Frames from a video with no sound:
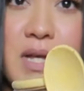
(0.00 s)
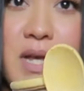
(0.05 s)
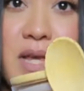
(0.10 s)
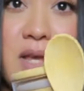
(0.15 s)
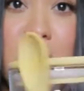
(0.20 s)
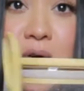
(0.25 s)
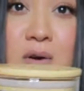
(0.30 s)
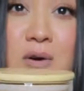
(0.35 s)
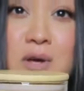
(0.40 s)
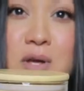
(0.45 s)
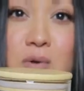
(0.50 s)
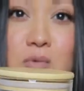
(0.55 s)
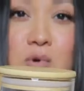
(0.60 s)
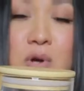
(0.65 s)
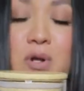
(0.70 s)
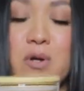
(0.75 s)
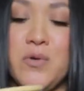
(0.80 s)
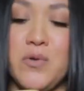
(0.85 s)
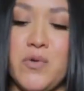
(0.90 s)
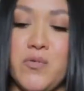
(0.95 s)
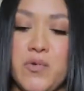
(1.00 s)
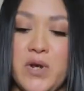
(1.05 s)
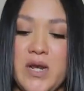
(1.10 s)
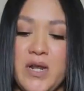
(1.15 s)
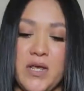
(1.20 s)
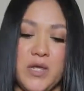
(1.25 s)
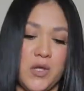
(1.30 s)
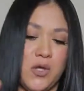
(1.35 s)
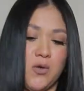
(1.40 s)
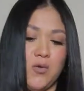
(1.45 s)
like, oh, it could look
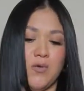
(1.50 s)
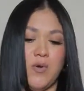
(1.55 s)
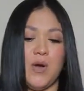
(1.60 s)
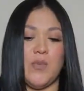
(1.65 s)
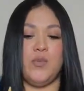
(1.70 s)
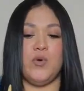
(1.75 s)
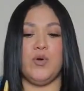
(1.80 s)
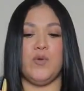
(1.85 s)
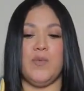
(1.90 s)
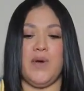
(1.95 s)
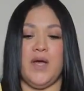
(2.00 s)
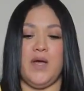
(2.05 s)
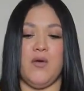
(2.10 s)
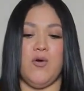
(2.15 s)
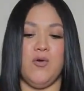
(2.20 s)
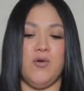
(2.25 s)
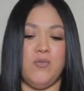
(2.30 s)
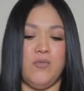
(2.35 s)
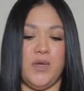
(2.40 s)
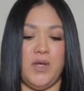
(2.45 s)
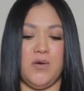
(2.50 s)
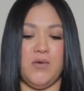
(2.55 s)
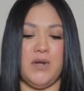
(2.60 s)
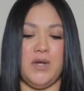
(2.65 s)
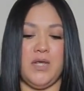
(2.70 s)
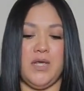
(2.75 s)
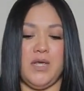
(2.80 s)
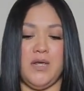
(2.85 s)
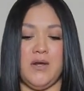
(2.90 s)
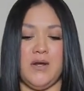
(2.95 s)
really cute. I put my oatmeal
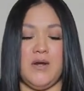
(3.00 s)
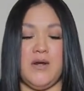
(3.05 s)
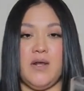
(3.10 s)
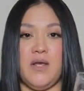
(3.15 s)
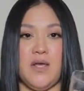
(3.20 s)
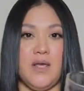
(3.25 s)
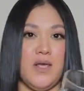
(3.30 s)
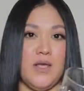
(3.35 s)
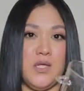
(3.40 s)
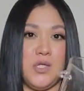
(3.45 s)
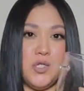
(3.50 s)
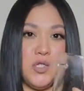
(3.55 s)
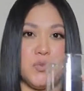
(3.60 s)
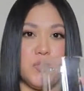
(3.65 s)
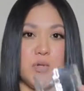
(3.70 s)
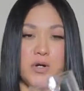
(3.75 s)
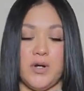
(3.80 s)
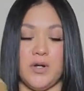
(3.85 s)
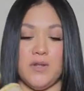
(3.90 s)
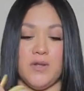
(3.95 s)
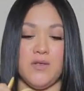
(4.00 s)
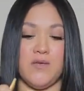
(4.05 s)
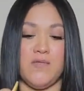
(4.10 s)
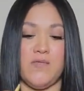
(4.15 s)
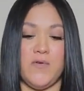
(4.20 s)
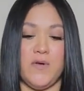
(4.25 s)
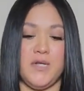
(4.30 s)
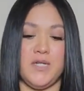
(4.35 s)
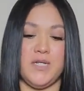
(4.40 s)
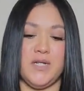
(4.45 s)
in here and just put it on the
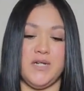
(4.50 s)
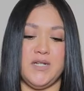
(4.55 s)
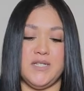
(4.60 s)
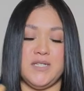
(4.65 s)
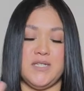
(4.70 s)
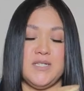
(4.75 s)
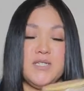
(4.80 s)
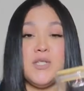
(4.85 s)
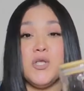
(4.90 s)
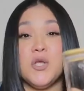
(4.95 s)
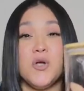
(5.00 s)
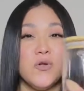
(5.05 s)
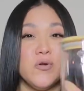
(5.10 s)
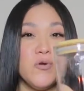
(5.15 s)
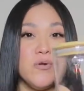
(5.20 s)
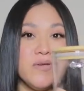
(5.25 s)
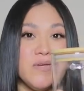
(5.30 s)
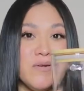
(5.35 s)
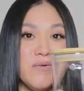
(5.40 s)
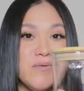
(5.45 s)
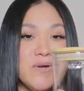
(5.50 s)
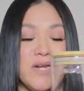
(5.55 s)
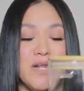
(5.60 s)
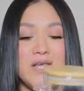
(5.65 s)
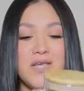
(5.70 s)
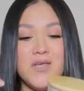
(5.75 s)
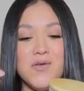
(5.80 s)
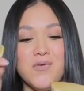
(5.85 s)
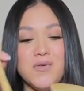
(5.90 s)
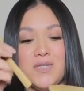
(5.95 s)
fridge, and it's still looking
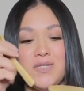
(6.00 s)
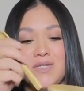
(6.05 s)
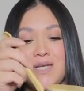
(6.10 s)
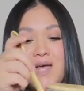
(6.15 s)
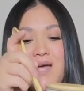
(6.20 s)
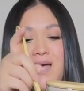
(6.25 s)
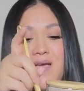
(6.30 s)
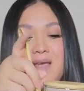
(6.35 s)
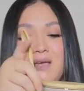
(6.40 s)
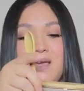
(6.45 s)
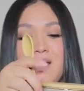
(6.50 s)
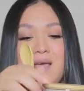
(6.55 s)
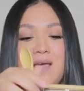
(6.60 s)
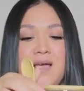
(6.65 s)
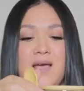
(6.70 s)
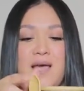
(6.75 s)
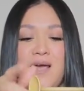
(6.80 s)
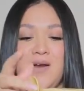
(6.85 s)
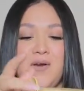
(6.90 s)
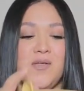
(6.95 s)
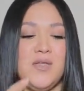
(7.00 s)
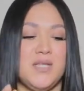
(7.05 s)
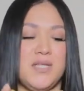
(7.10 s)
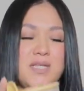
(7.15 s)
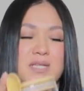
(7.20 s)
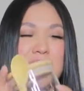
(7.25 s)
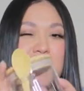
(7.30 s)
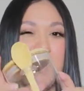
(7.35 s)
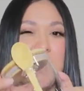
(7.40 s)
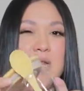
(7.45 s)
really cute inside. I know this
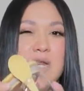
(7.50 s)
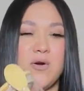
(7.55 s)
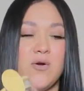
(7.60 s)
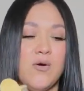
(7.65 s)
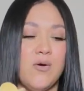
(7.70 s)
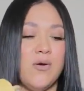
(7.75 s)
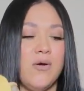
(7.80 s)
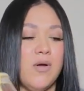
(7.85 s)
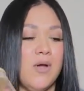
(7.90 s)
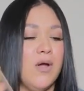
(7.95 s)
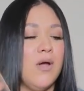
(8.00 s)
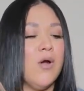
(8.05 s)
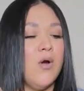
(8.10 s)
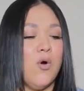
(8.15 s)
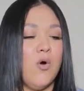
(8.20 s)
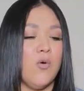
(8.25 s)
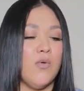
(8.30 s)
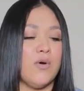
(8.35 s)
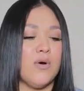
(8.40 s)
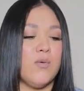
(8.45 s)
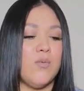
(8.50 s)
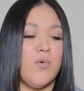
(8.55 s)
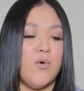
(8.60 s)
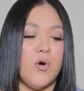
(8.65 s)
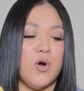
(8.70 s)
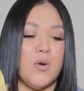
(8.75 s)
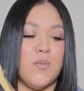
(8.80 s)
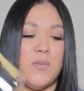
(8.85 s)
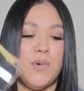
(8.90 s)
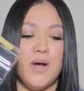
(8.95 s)
is a little
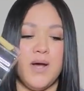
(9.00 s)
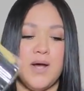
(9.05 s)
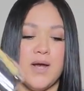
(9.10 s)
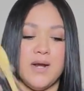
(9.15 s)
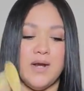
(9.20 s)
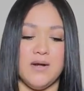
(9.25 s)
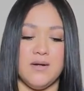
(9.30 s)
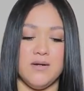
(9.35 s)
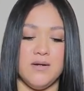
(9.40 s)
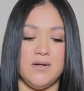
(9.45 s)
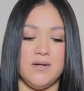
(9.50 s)
overboard, but